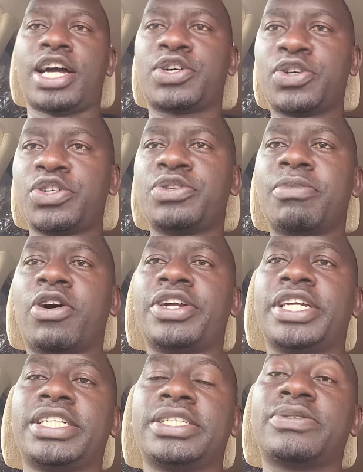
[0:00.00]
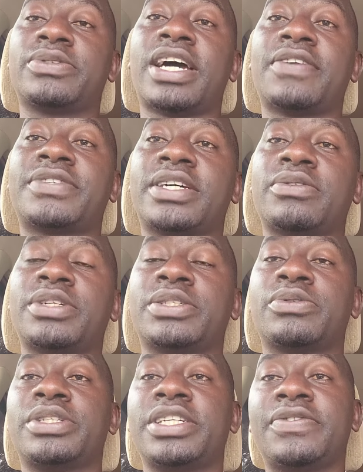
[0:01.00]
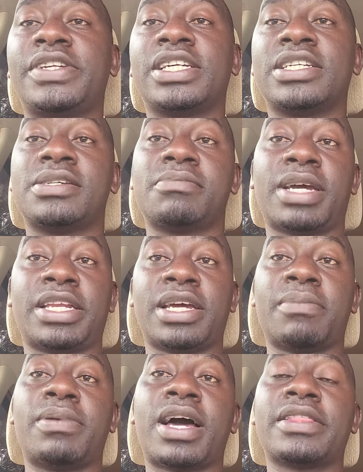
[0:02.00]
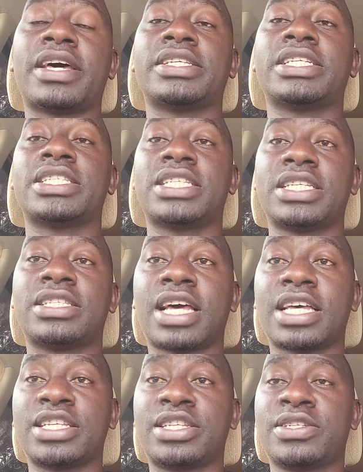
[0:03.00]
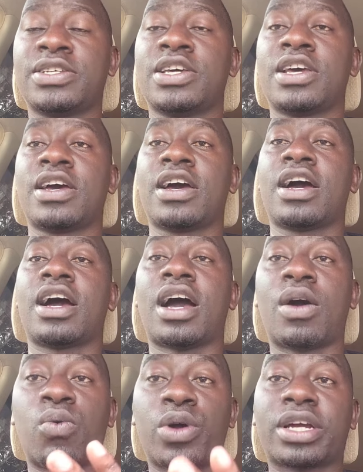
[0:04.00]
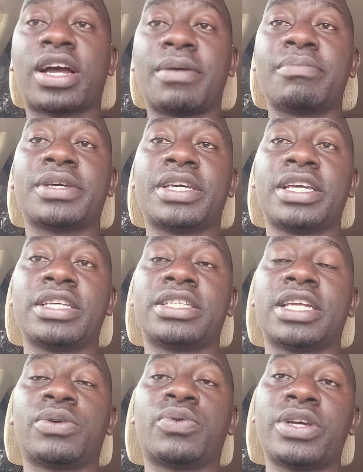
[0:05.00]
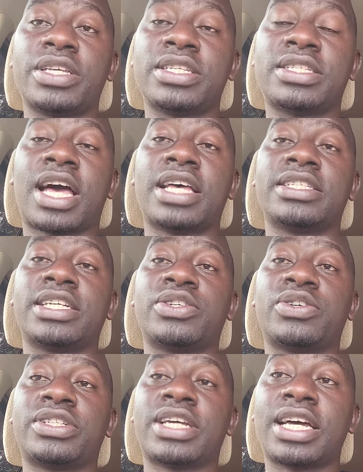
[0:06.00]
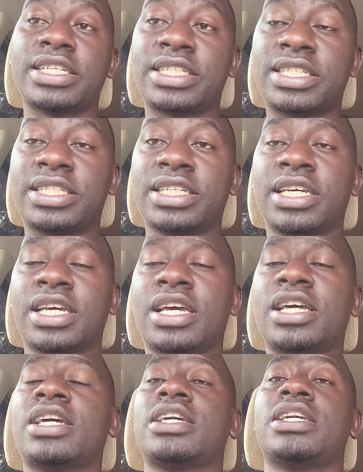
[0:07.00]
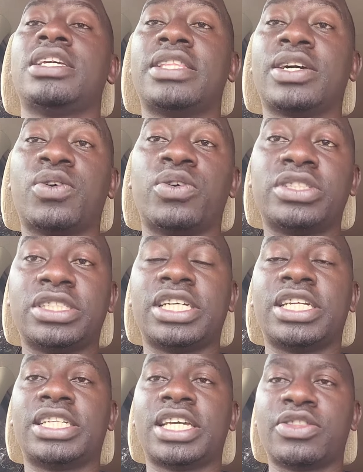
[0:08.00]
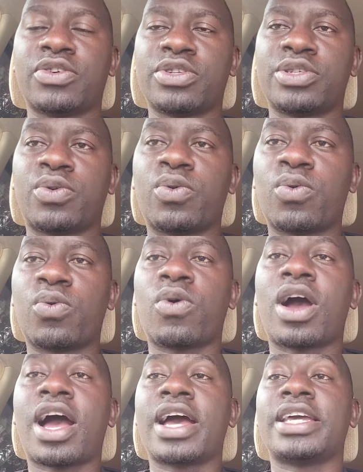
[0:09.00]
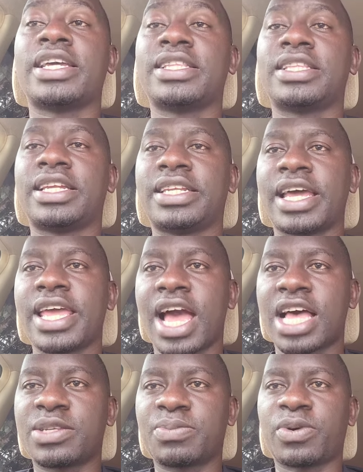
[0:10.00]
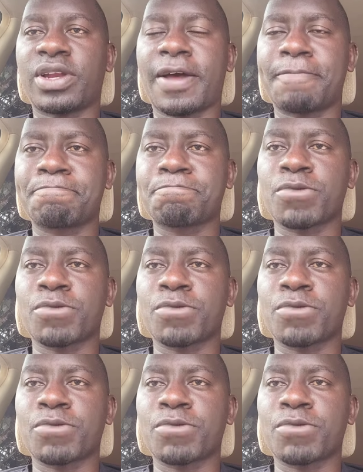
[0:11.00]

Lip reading: Good morning, good afternoon, good evening, my dear brothers and sisters. Welcome, kings and queens, sons and daughters in the continent and those who are in the diaspora.